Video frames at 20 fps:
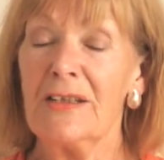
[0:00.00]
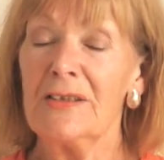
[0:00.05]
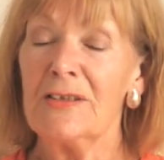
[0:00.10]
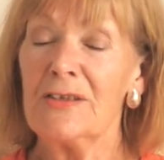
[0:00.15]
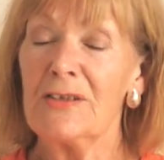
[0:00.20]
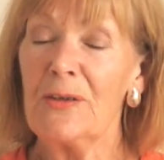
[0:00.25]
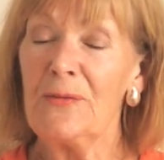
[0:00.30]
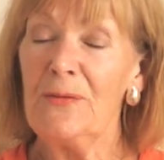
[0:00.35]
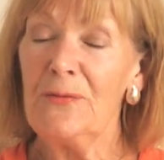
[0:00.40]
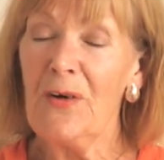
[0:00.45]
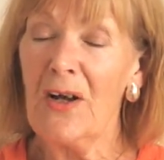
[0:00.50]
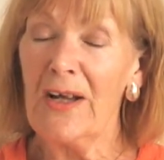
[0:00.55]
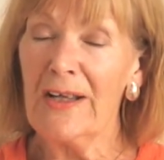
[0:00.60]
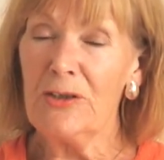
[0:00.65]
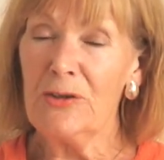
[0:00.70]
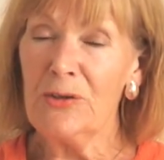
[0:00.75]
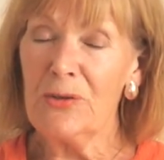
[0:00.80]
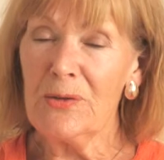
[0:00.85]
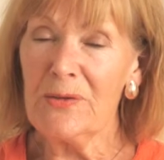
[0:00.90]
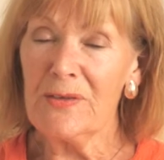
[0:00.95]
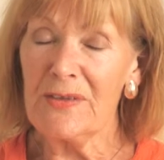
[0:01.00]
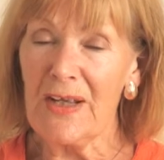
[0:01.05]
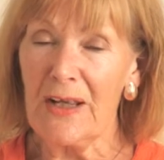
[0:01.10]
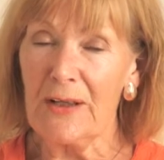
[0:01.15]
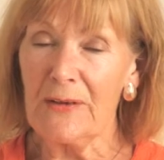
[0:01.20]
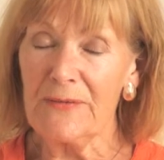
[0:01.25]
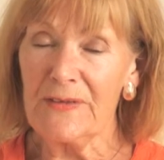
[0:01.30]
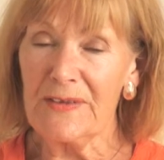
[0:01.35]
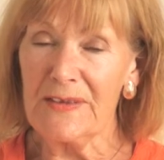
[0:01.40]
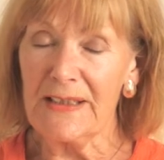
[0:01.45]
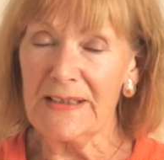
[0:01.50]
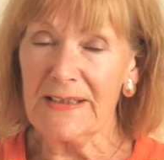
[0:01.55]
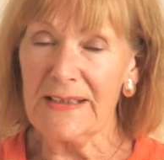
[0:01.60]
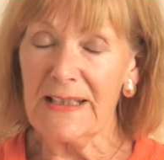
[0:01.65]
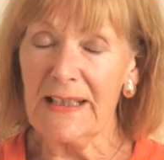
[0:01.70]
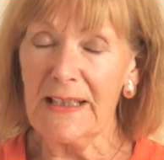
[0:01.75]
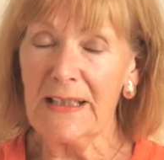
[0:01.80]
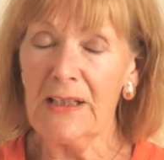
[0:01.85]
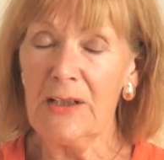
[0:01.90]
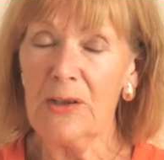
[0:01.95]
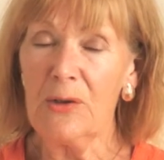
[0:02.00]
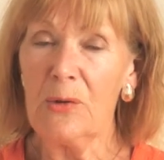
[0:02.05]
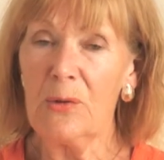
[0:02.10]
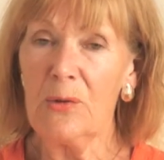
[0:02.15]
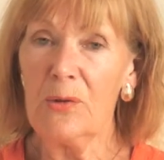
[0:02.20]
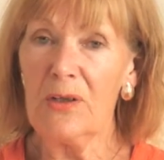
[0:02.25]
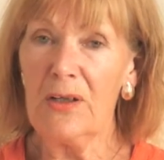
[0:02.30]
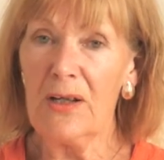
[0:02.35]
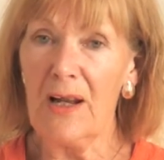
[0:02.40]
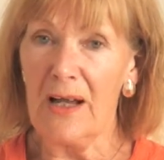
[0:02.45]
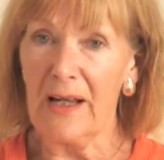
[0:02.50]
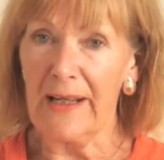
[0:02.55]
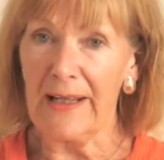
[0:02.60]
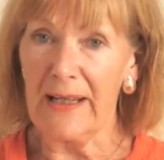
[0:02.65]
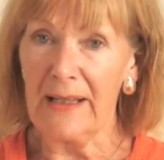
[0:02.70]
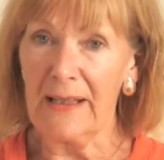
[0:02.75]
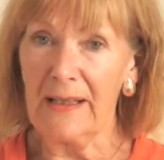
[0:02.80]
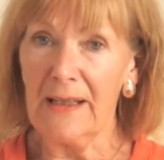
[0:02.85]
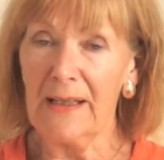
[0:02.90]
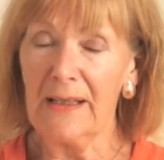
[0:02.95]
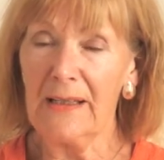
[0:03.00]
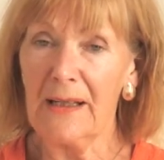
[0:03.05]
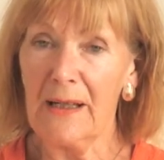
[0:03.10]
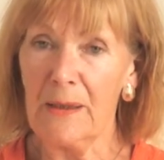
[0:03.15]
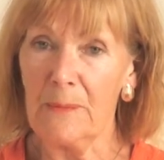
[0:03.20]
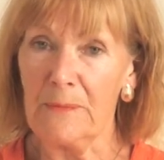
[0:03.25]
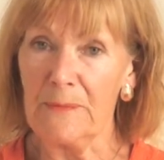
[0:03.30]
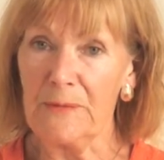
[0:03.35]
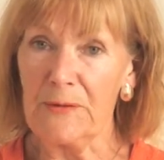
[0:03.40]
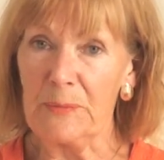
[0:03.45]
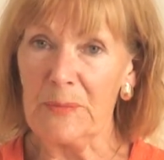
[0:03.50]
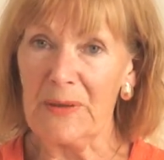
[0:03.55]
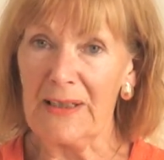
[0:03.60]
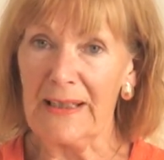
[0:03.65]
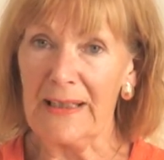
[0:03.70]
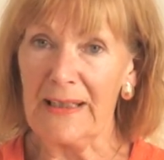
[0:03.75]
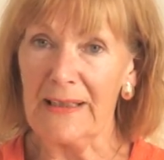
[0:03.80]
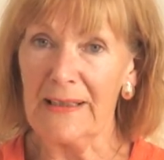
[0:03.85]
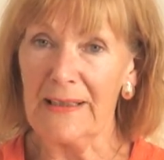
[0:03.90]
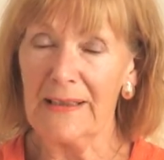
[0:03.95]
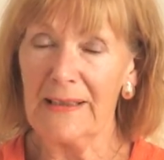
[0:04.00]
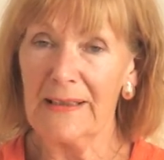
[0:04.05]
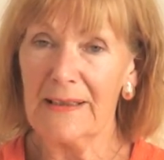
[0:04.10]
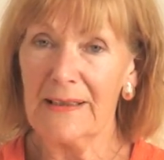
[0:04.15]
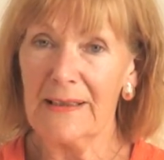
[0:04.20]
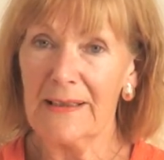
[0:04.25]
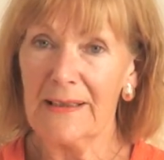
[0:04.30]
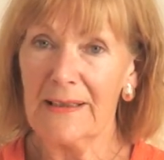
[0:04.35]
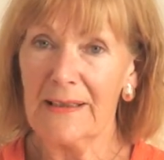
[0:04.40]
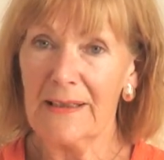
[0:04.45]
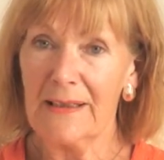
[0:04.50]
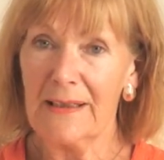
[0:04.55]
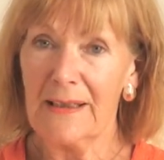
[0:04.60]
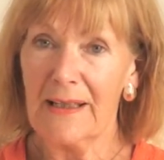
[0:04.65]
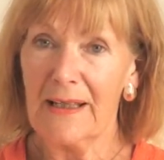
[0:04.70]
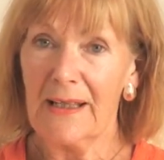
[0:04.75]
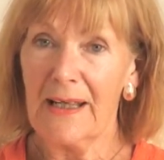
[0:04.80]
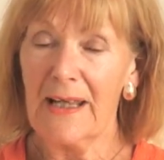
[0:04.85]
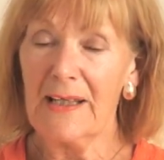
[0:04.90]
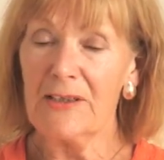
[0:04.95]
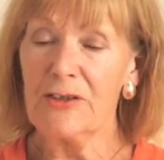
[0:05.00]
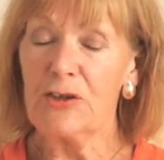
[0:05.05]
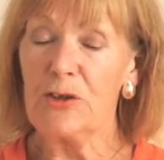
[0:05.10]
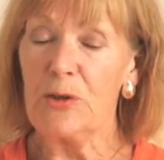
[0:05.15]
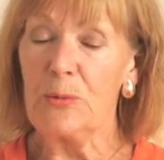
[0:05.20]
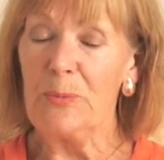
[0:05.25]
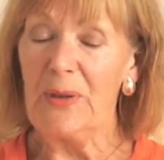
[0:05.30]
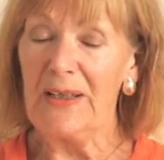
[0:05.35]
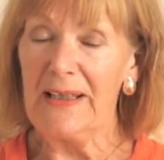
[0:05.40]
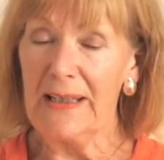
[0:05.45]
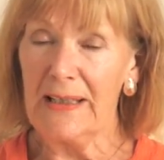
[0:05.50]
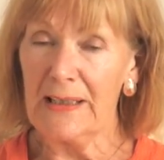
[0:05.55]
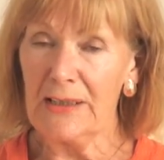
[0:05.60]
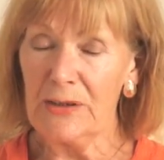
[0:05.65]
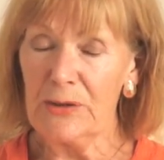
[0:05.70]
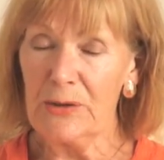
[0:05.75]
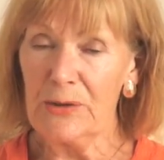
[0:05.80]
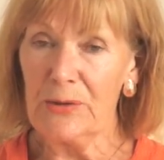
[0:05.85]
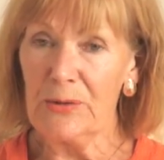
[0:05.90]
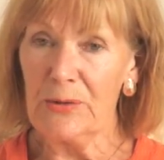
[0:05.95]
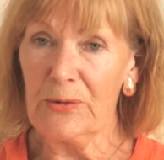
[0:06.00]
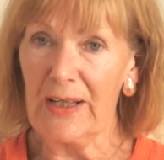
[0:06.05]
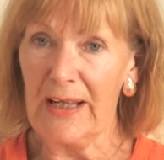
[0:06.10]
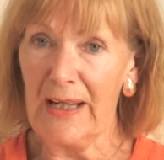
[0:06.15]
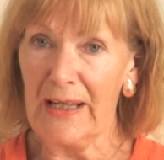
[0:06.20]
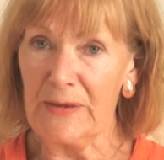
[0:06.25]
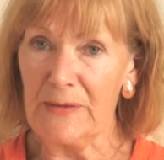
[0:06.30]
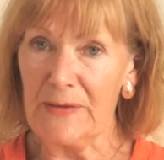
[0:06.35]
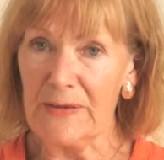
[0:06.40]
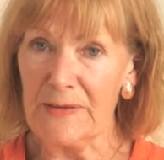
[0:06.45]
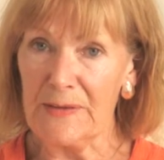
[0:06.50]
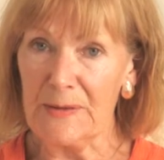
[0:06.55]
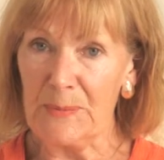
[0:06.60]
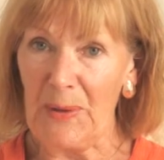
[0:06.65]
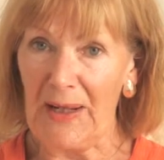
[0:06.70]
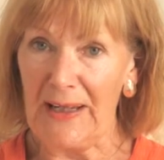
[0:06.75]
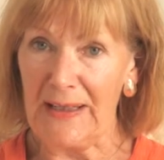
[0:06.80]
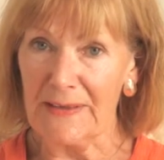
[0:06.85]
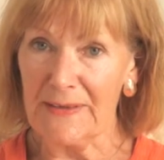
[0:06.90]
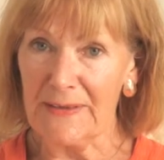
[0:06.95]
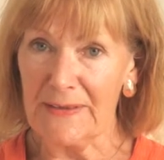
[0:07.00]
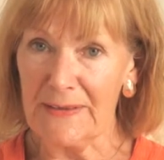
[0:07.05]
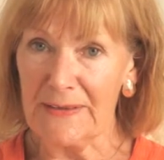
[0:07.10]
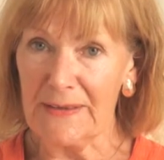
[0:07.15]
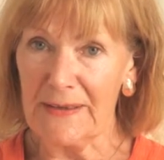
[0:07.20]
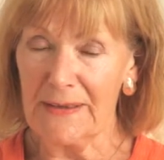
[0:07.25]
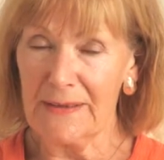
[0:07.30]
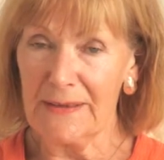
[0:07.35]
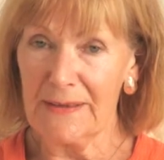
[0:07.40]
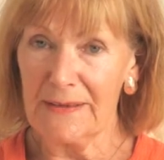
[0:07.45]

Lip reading: So find yourself sitting or lying comfortably as you begin to create the space.